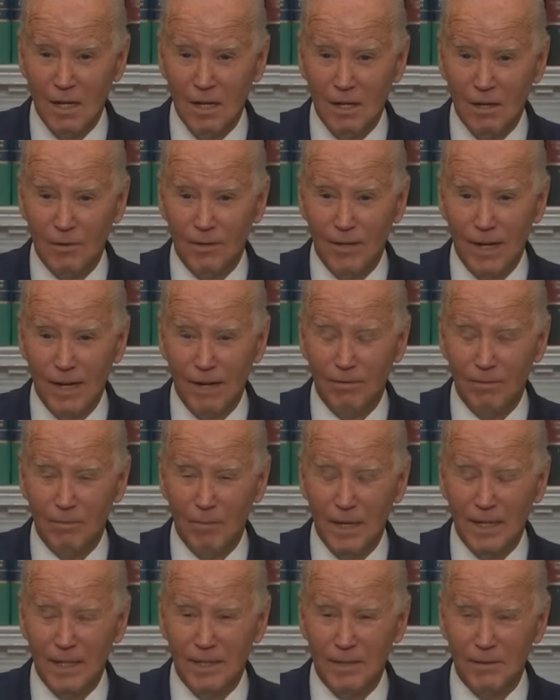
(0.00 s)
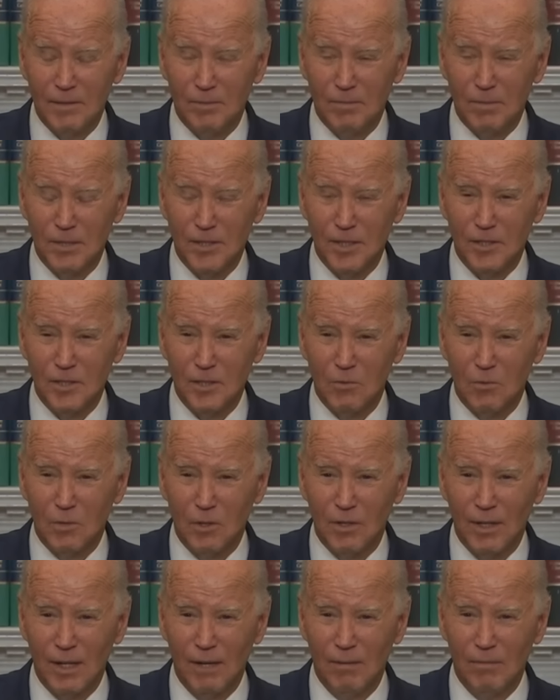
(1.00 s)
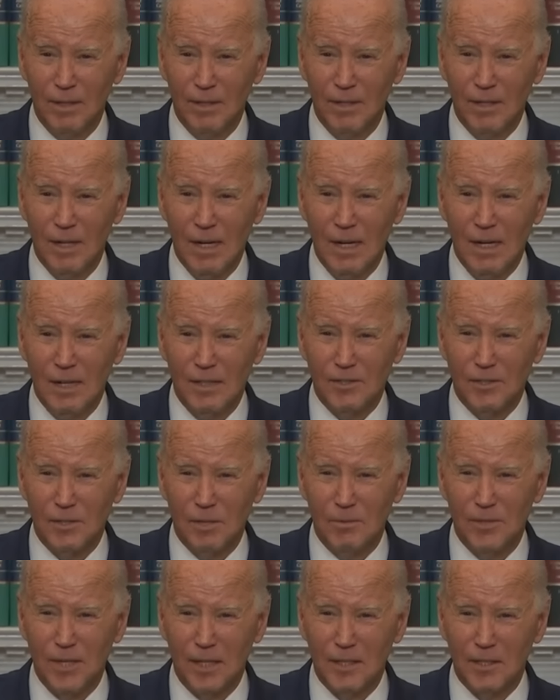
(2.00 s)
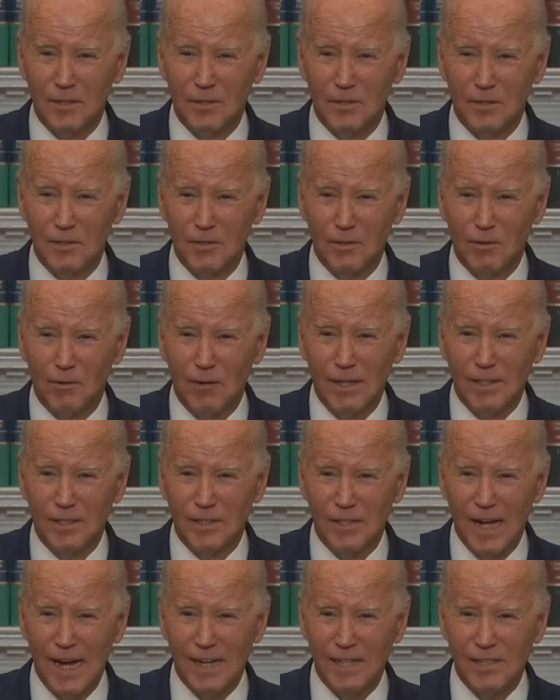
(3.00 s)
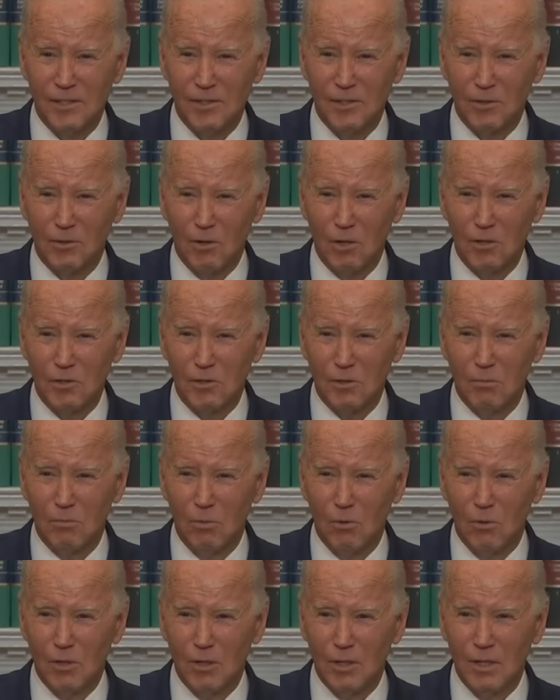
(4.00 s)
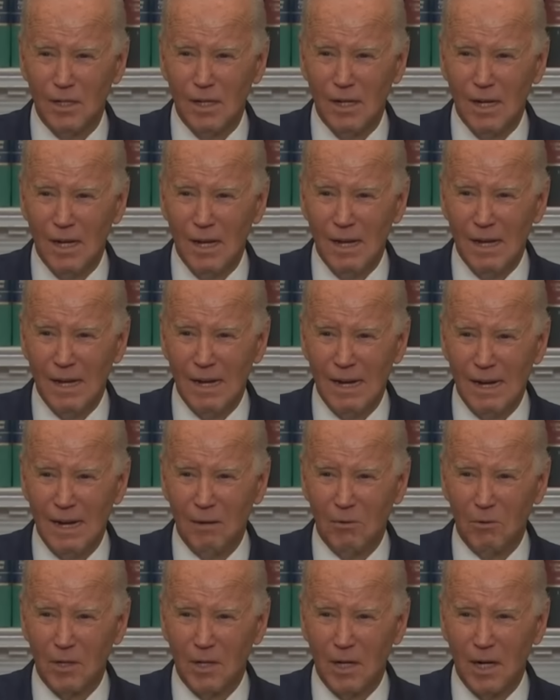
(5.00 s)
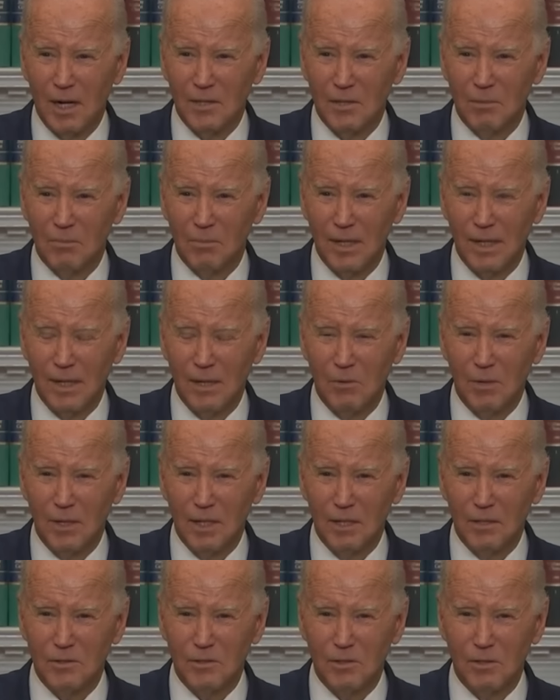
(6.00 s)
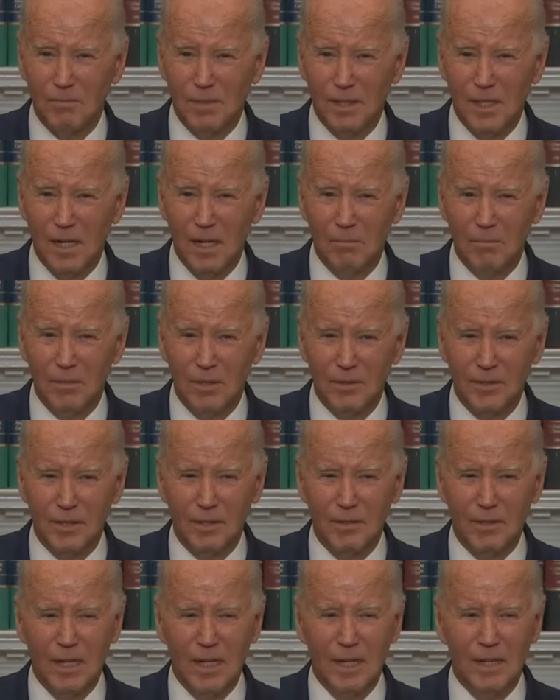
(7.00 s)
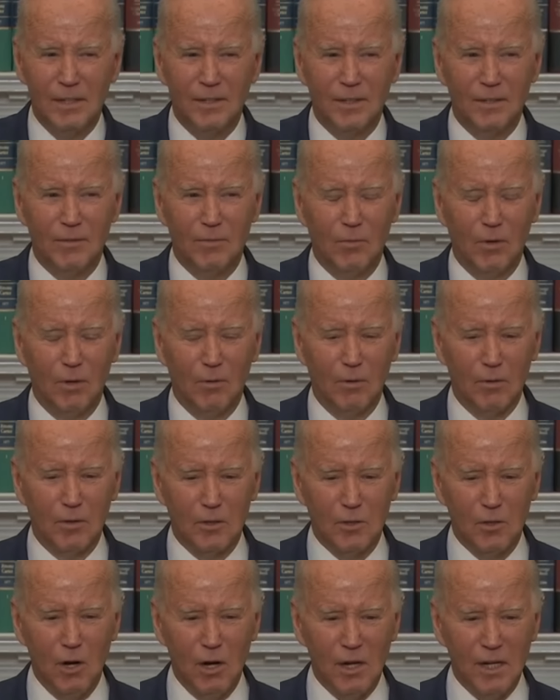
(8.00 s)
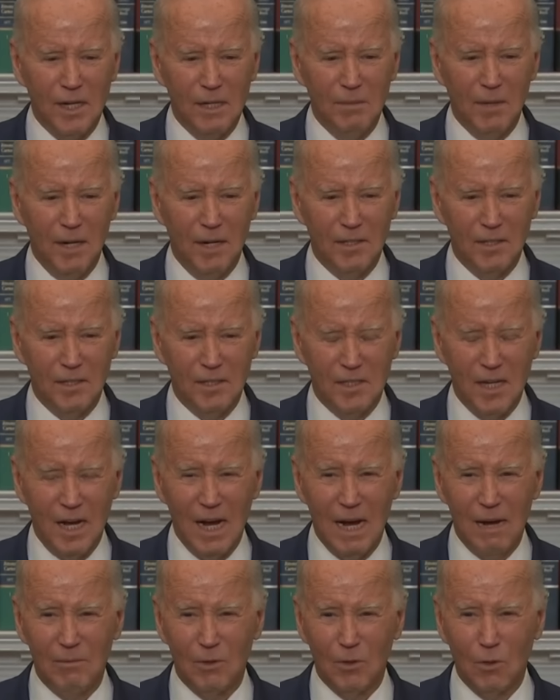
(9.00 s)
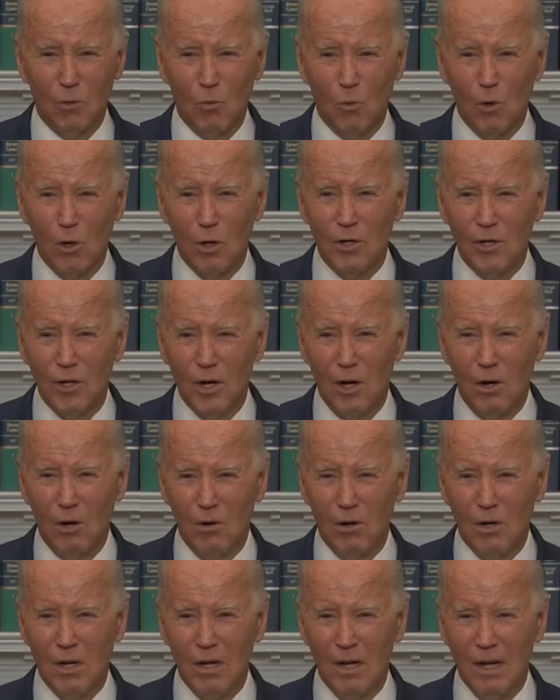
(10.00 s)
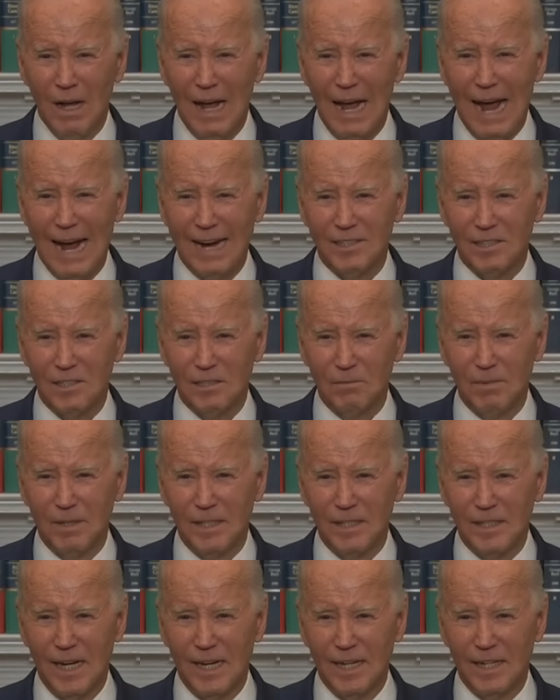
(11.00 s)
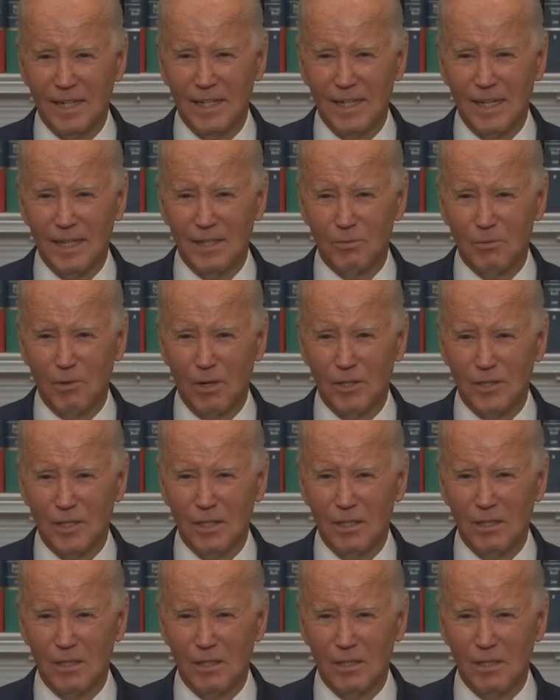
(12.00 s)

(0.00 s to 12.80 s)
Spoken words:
They've made them in a position where they've been subjected to great sanctions across the board, and we're contemplating what else could be done. But what we were talking about at the time, there were no actions being taken against Russia.